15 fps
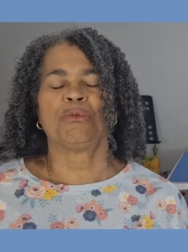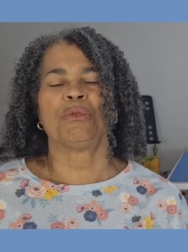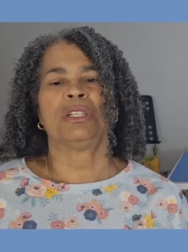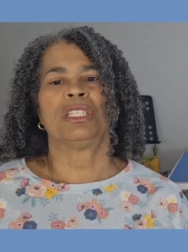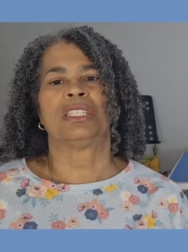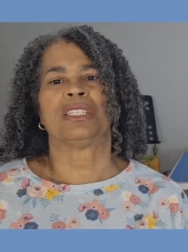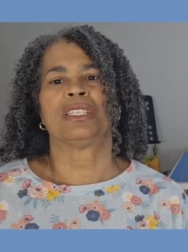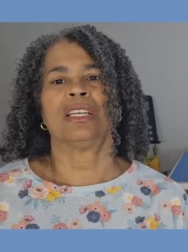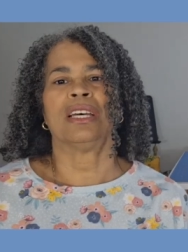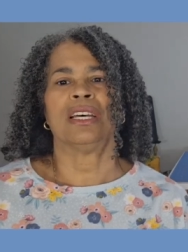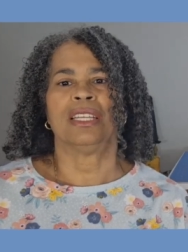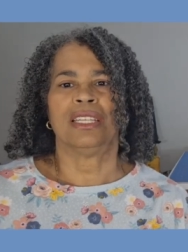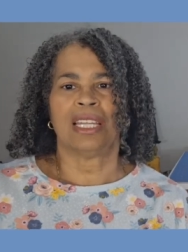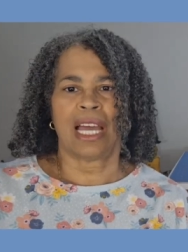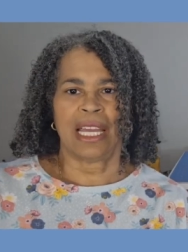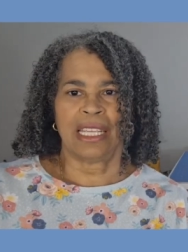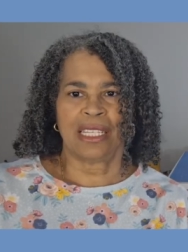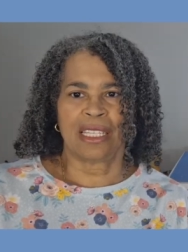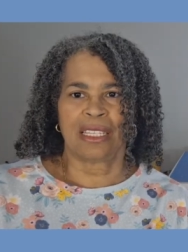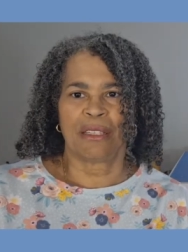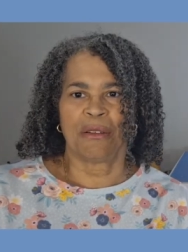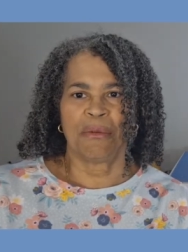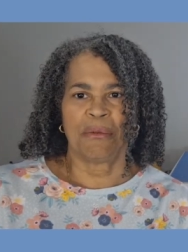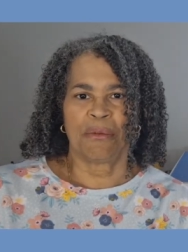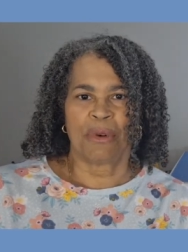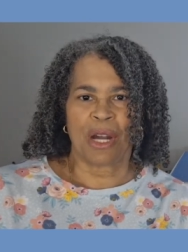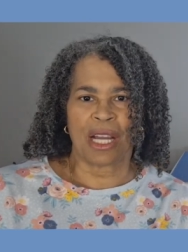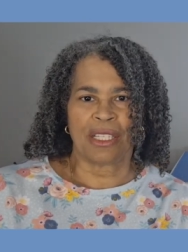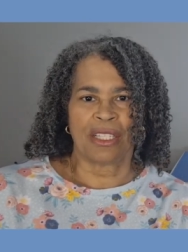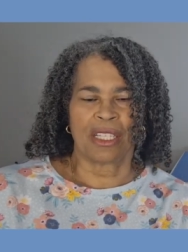was a nice
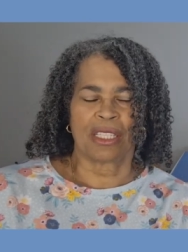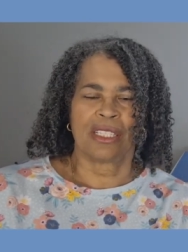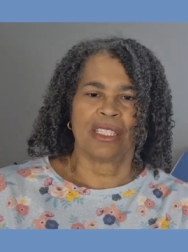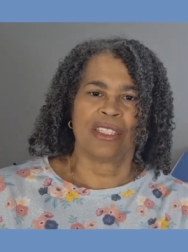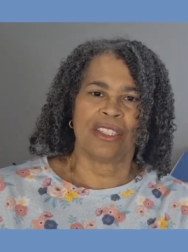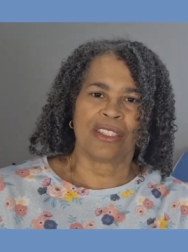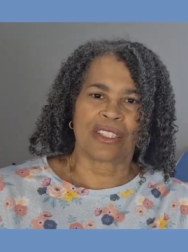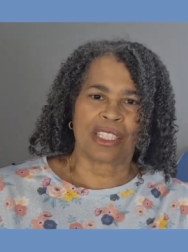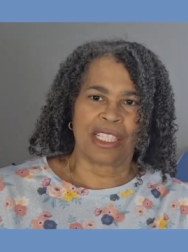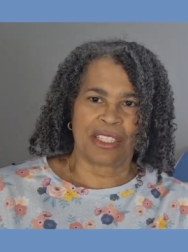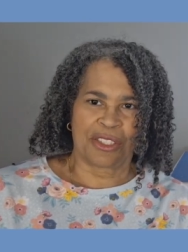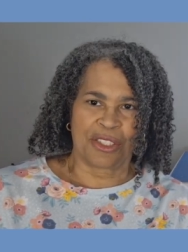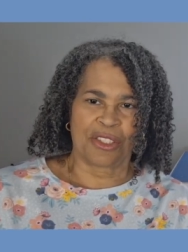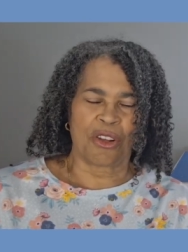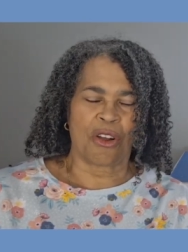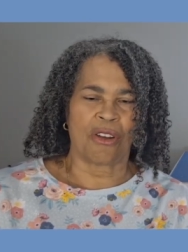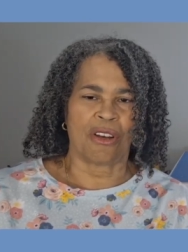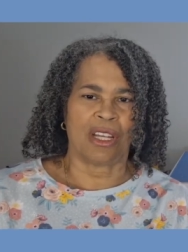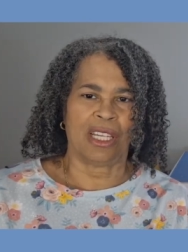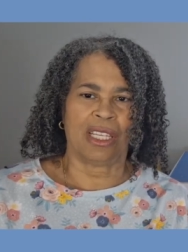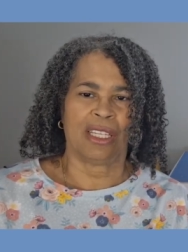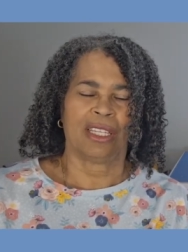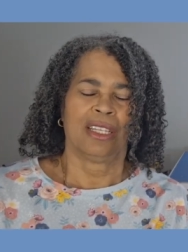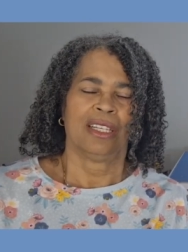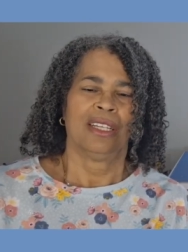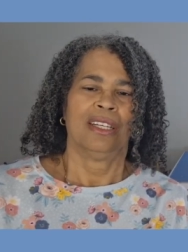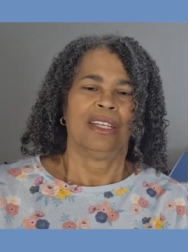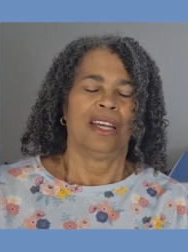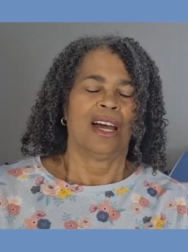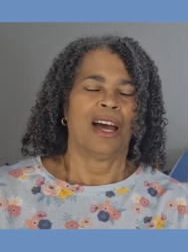project to just get started.
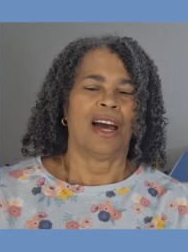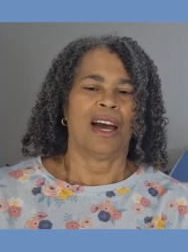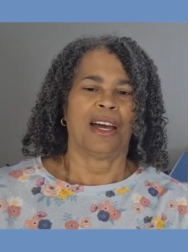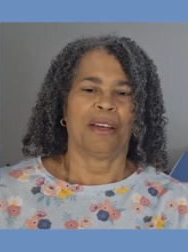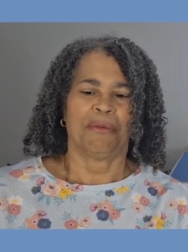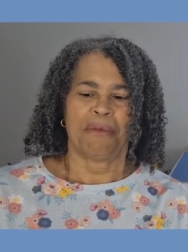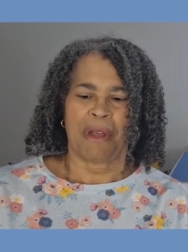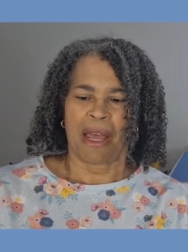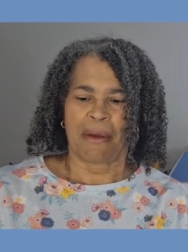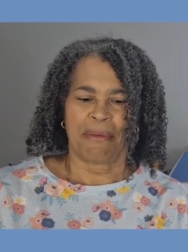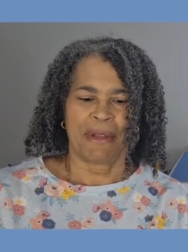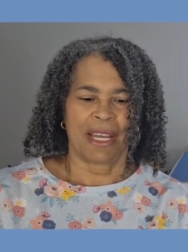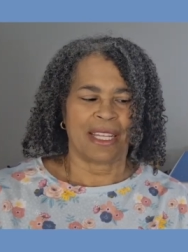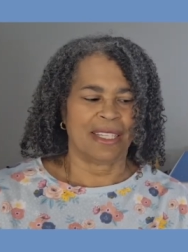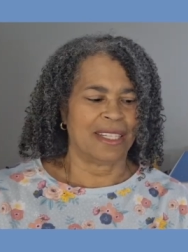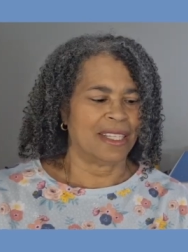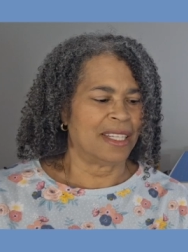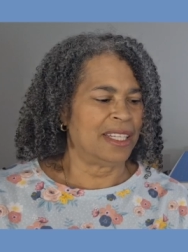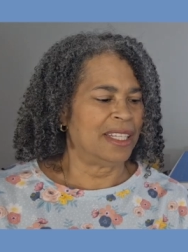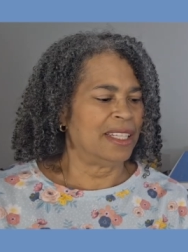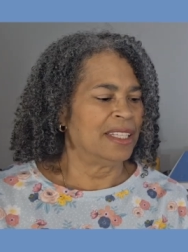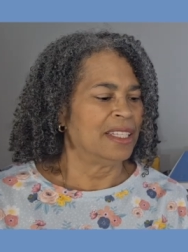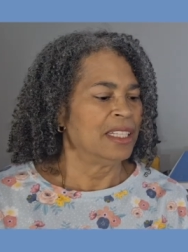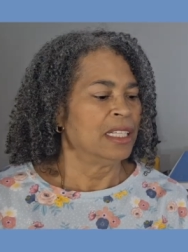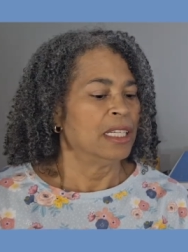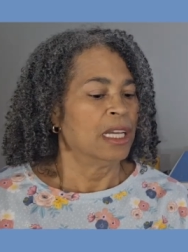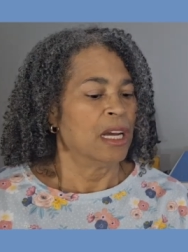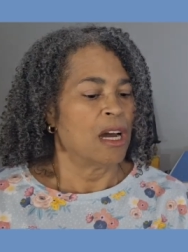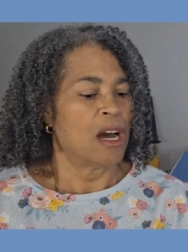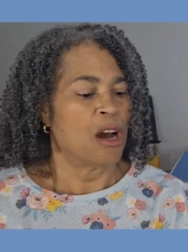I'm happy I did it.
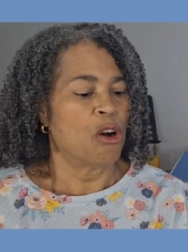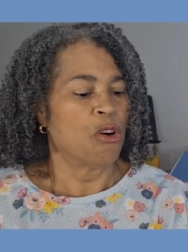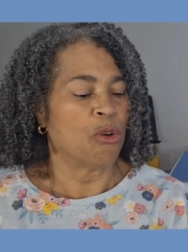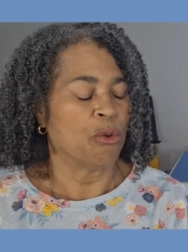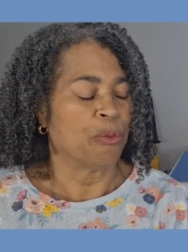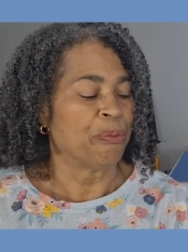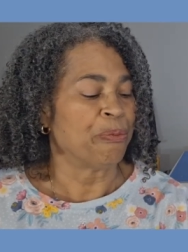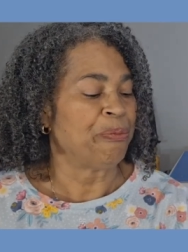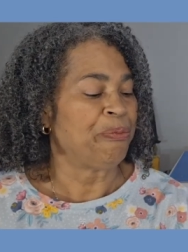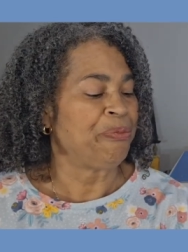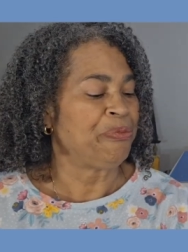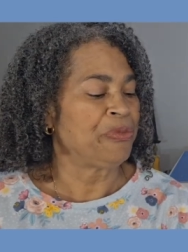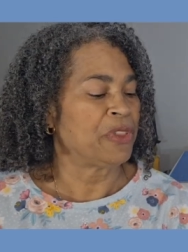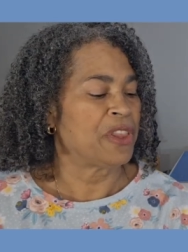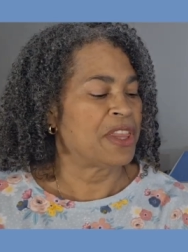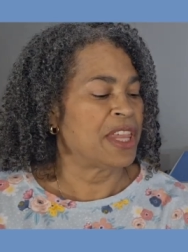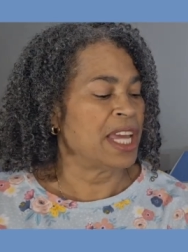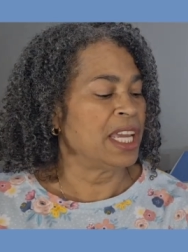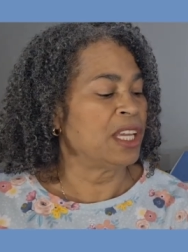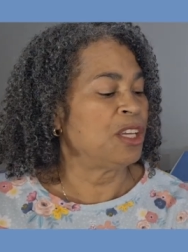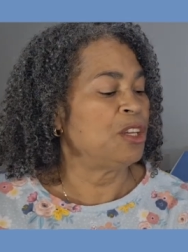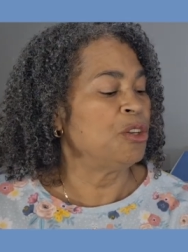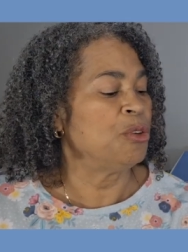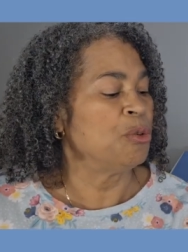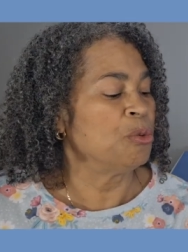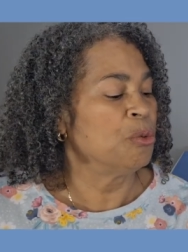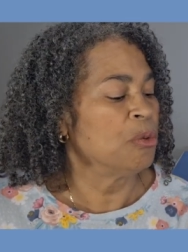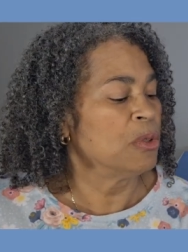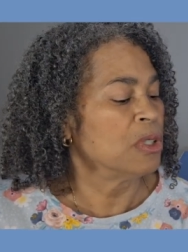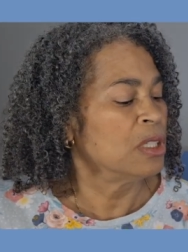Oh, thank
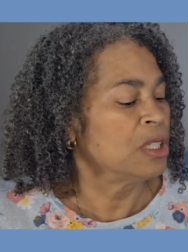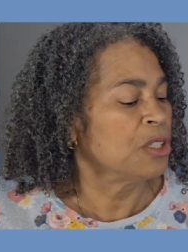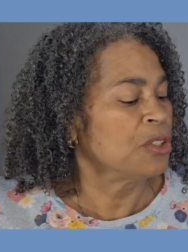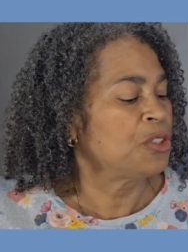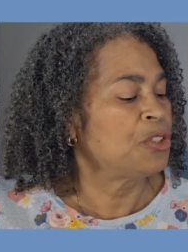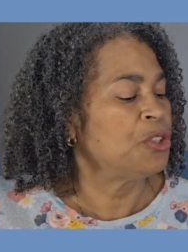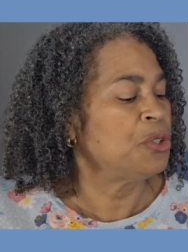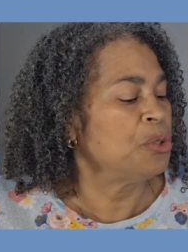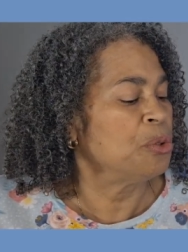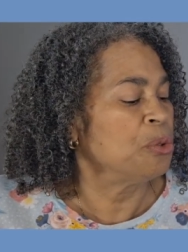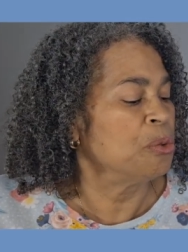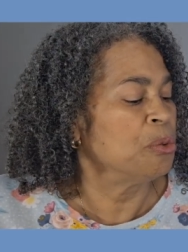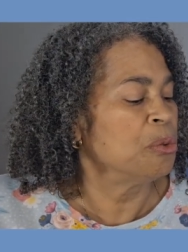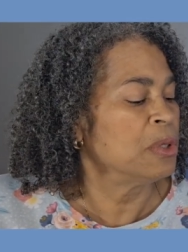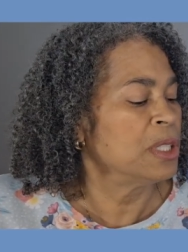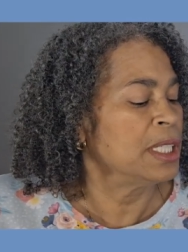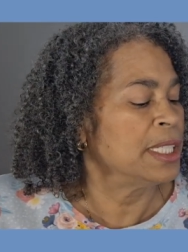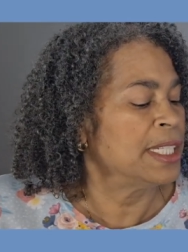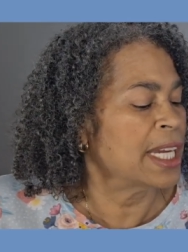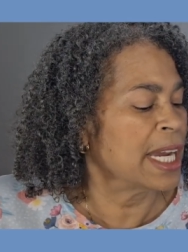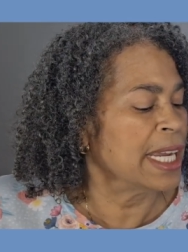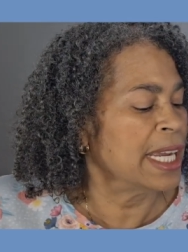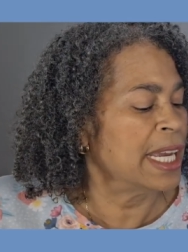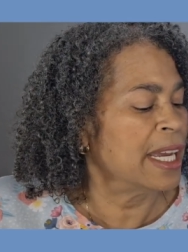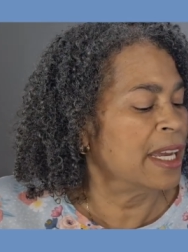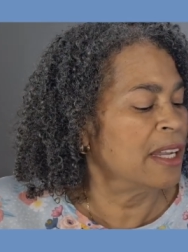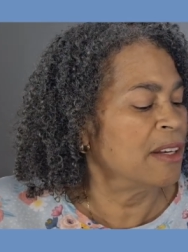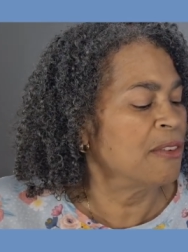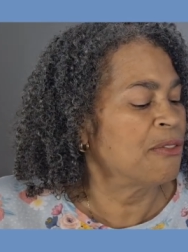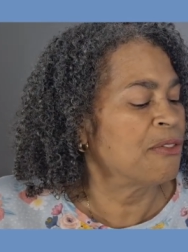you to
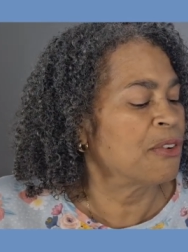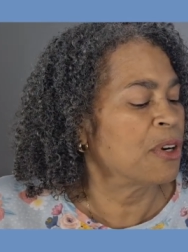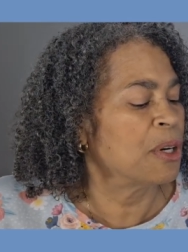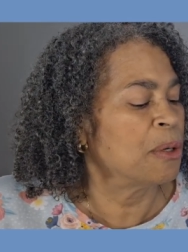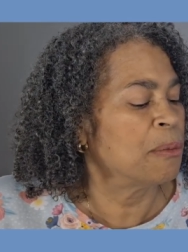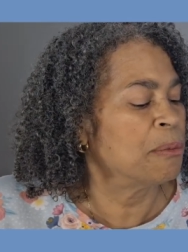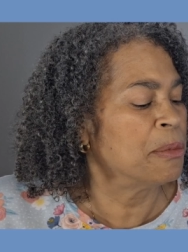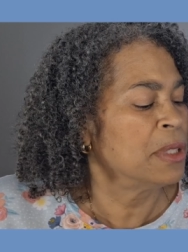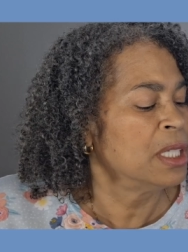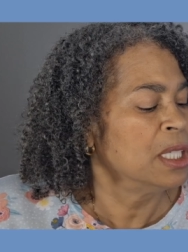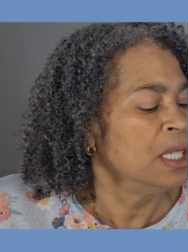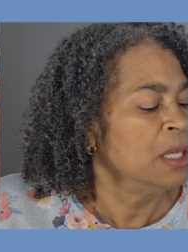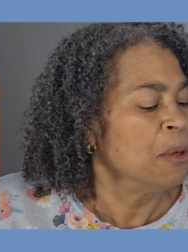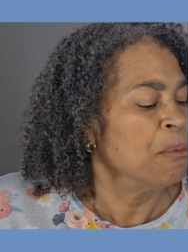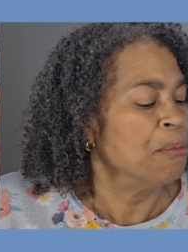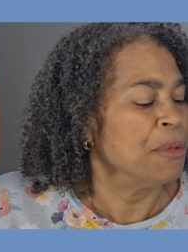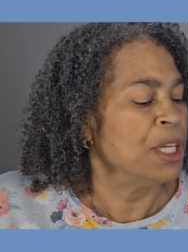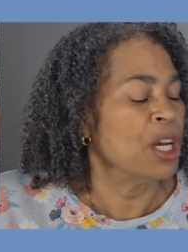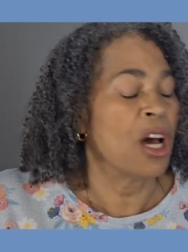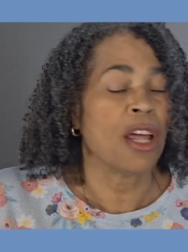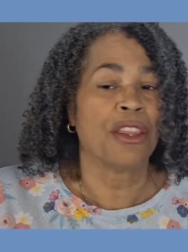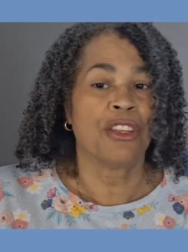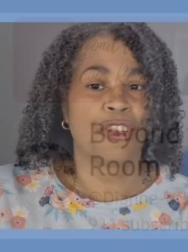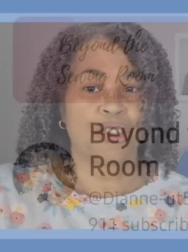Dianne from Beyond the